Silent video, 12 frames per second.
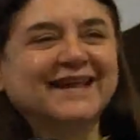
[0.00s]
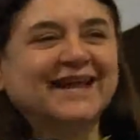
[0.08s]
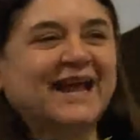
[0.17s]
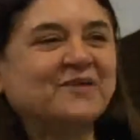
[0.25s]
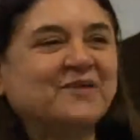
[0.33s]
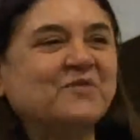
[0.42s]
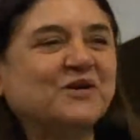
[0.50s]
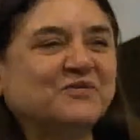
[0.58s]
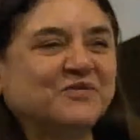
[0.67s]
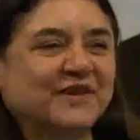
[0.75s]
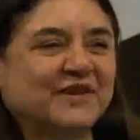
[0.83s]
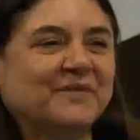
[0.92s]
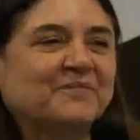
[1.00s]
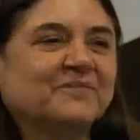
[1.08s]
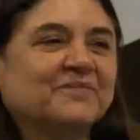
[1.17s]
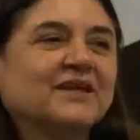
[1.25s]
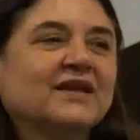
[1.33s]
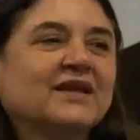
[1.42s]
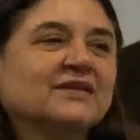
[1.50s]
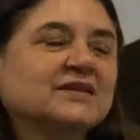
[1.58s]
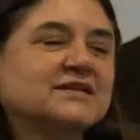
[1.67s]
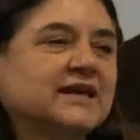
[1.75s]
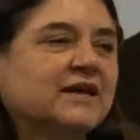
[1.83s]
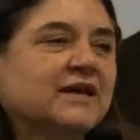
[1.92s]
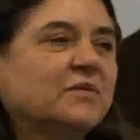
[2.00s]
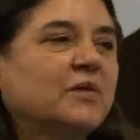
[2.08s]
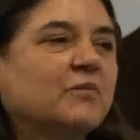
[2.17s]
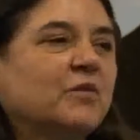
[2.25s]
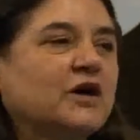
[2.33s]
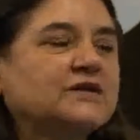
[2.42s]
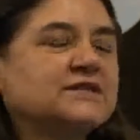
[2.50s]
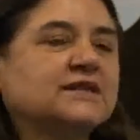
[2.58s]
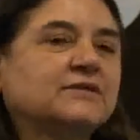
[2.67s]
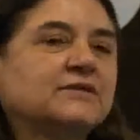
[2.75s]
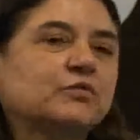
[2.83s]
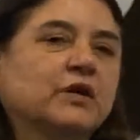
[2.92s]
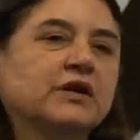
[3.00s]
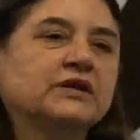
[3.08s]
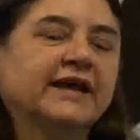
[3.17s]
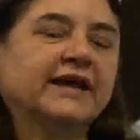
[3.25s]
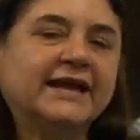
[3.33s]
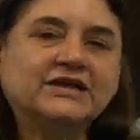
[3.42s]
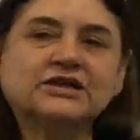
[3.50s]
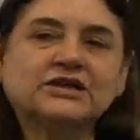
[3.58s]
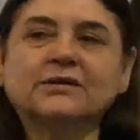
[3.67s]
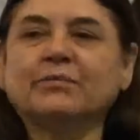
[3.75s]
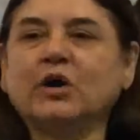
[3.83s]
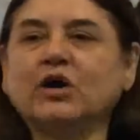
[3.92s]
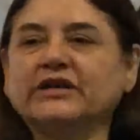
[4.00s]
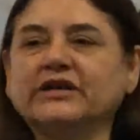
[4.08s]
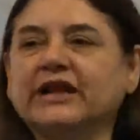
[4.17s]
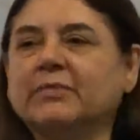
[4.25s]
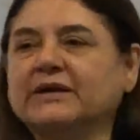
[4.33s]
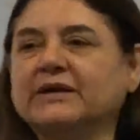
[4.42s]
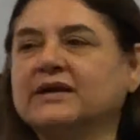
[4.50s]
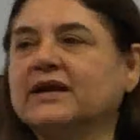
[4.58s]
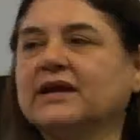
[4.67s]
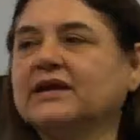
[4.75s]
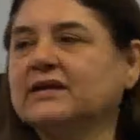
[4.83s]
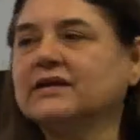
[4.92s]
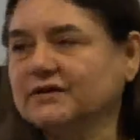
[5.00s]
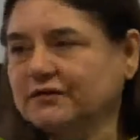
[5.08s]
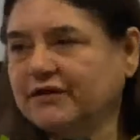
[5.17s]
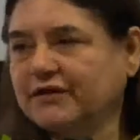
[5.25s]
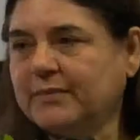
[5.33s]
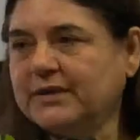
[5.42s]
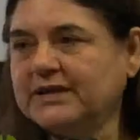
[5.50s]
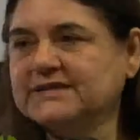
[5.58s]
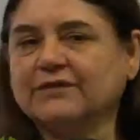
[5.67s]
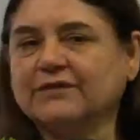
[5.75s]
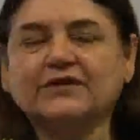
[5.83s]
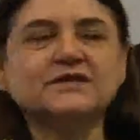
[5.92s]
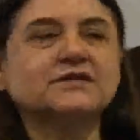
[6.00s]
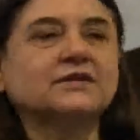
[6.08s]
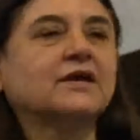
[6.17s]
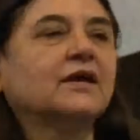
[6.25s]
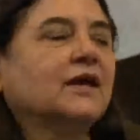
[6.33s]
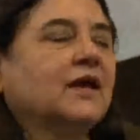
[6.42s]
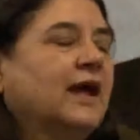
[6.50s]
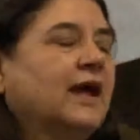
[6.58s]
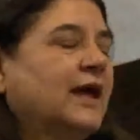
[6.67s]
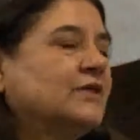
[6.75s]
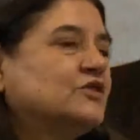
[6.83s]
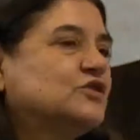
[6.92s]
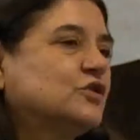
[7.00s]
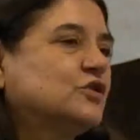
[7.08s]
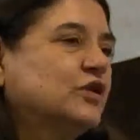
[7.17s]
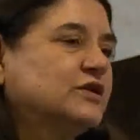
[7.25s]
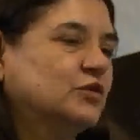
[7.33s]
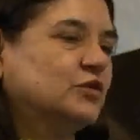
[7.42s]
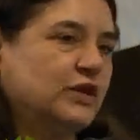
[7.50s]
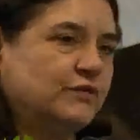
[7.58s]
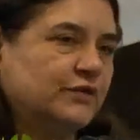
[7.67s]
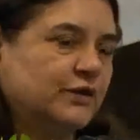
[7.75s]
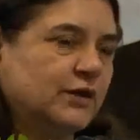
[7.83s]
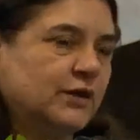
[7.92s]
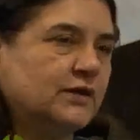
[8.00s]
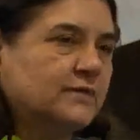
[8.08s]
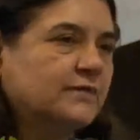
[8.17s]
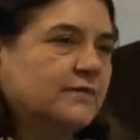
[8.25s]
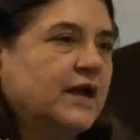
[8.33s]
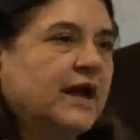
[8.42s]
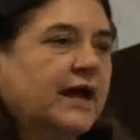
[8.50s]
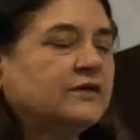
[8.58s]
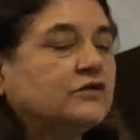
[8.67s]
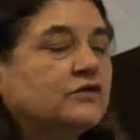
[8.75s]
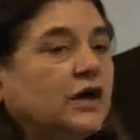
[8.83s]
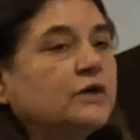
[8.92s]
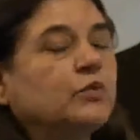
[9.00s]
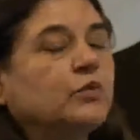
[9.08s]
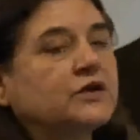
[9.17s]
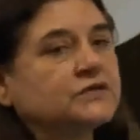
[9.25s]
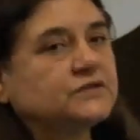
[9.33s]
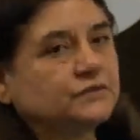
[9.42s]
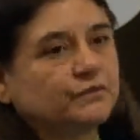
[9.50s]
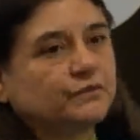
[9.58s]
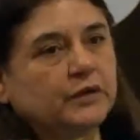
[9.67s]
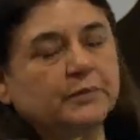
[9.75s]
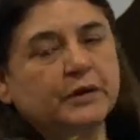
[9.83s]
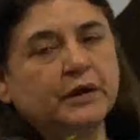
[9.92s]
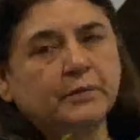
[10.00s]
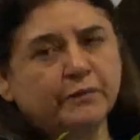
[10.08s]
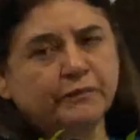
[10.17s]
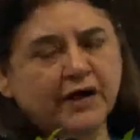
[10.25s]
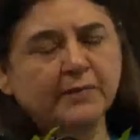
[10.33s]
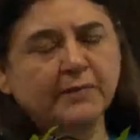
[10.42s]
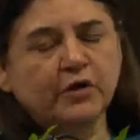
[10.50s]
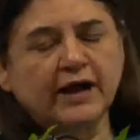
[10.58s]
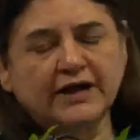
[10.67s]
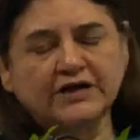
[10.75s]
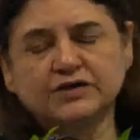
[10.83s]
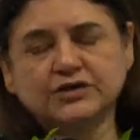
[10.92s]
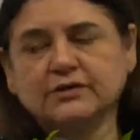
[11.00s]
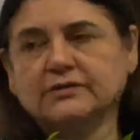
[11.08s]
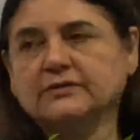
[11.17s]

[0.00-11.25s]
and work for them. The second one was that dahej bahut dena padta hai, the family suffers, and so there's no need for a girl. And the third was a far more rational